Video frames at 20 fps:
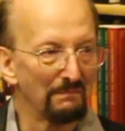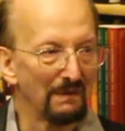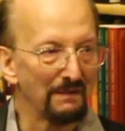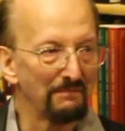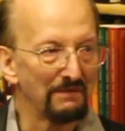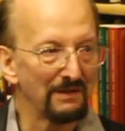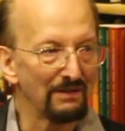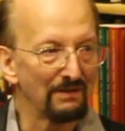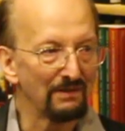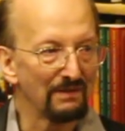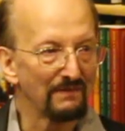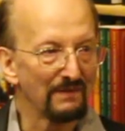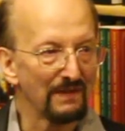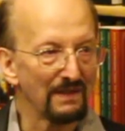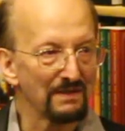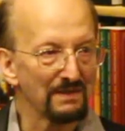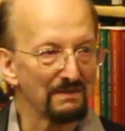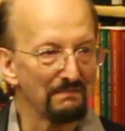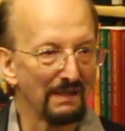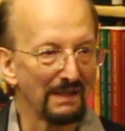maybe the
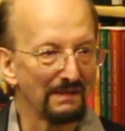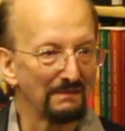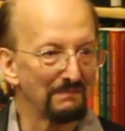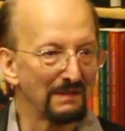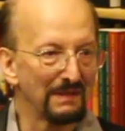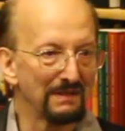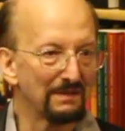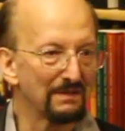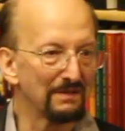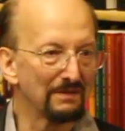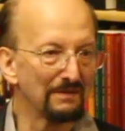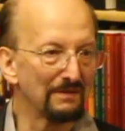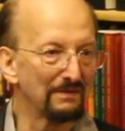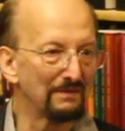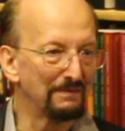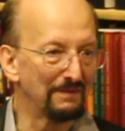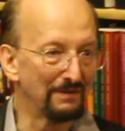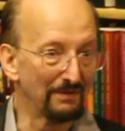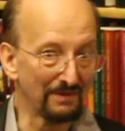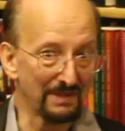universe meant me
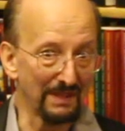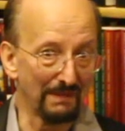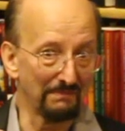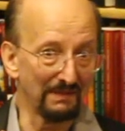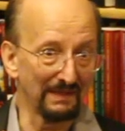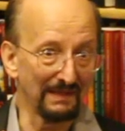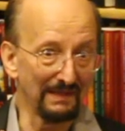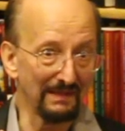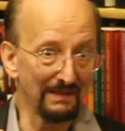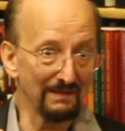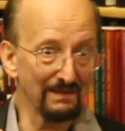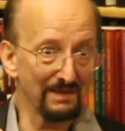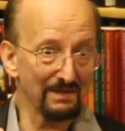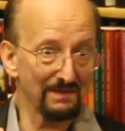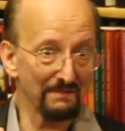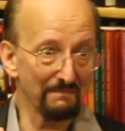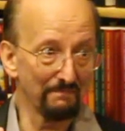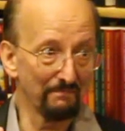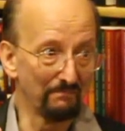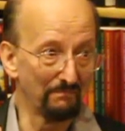to do something
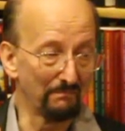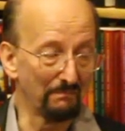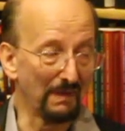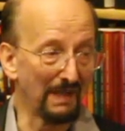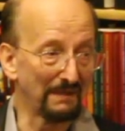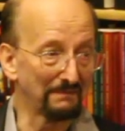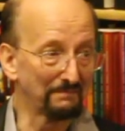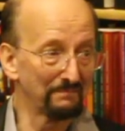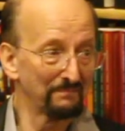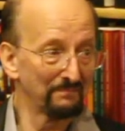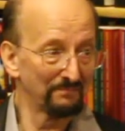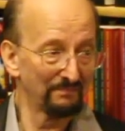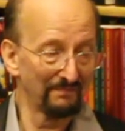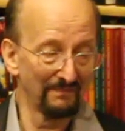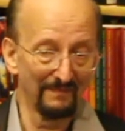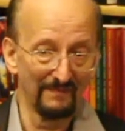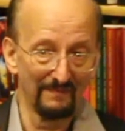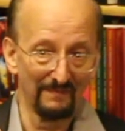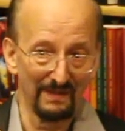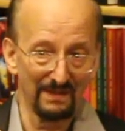else, but
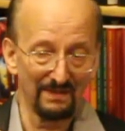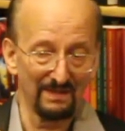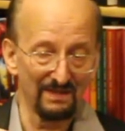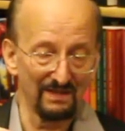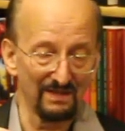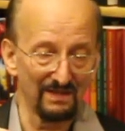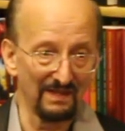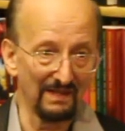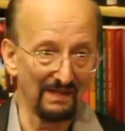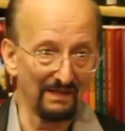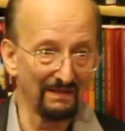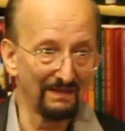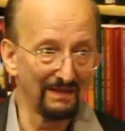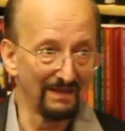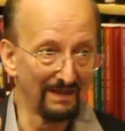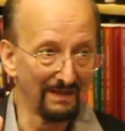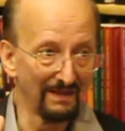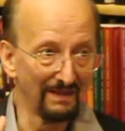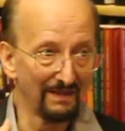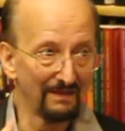this is the
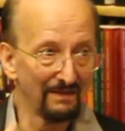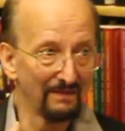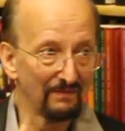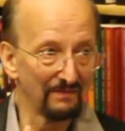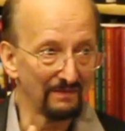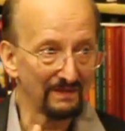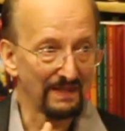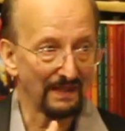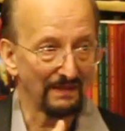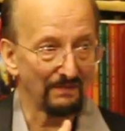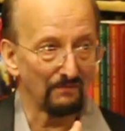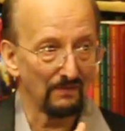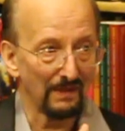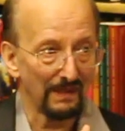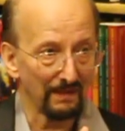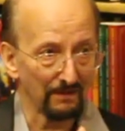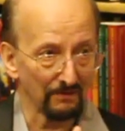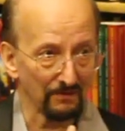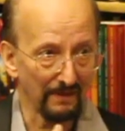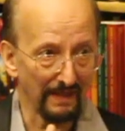set of
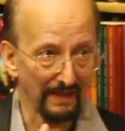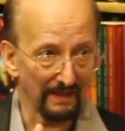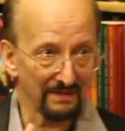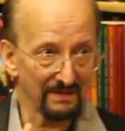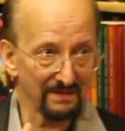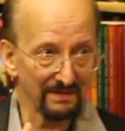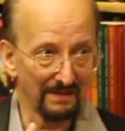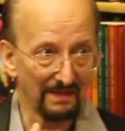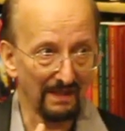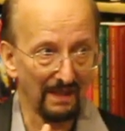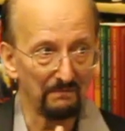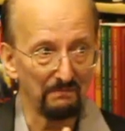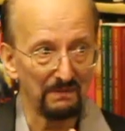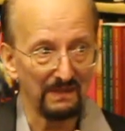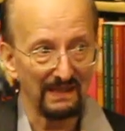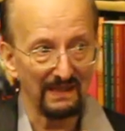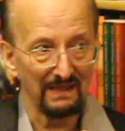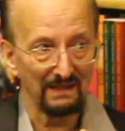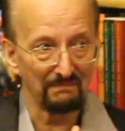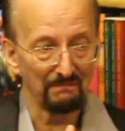rail tracks that I've
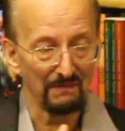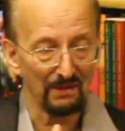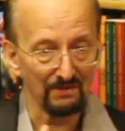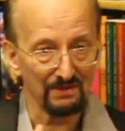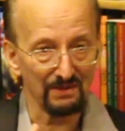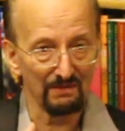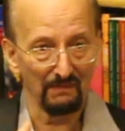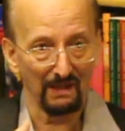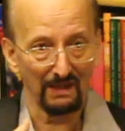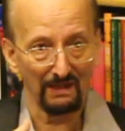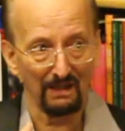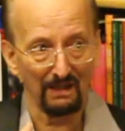been in most of my